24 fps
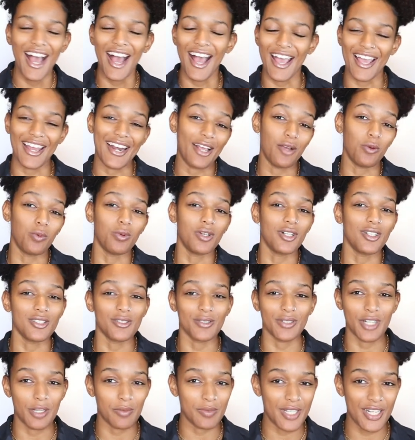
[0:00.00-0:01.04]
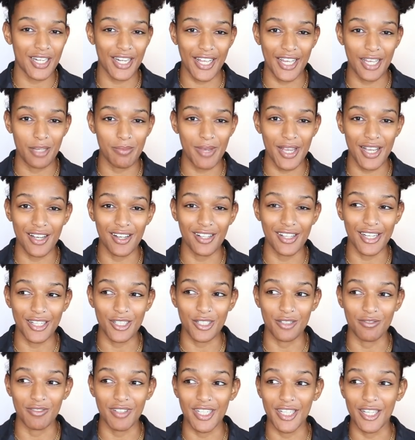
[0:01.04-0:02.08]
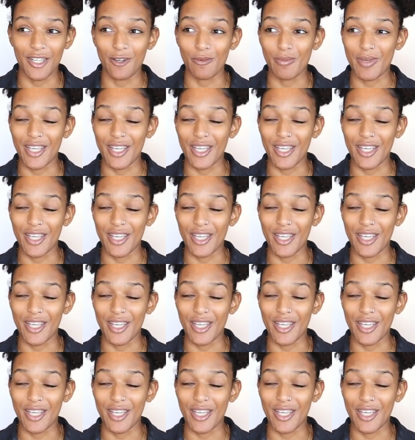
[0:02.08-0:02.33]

and I will do an updated handbag collection video